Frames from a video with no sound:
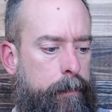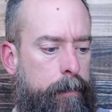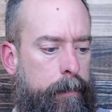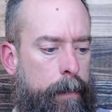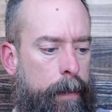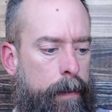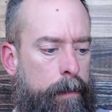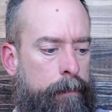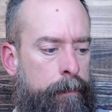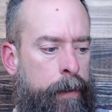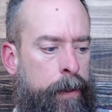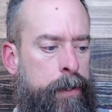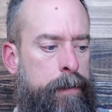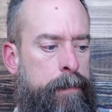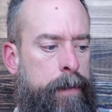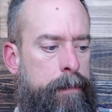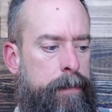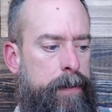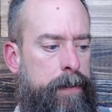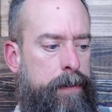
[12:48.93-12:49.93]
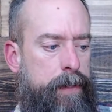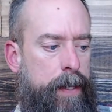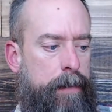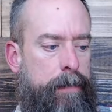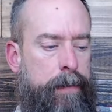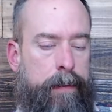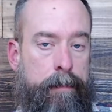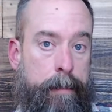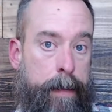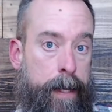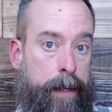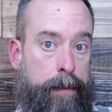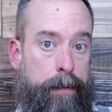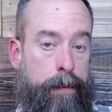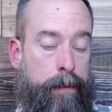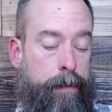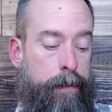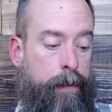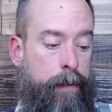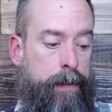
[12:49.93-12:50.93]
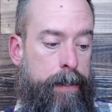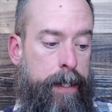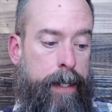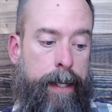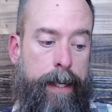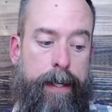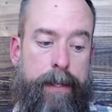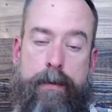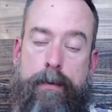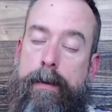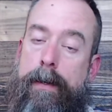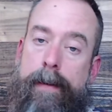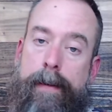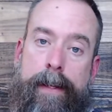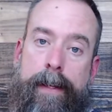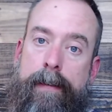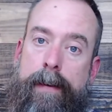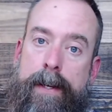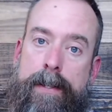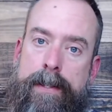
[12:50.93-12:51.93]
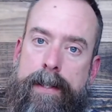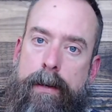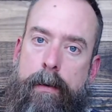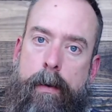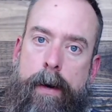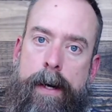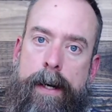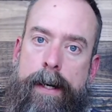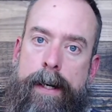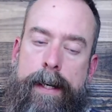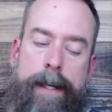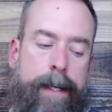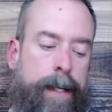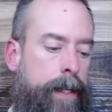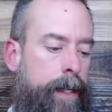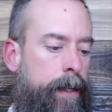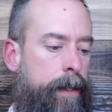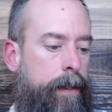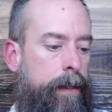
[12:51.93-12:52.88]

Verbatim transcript: Verse 57 of Matthew 13. It gets real interesting. Why?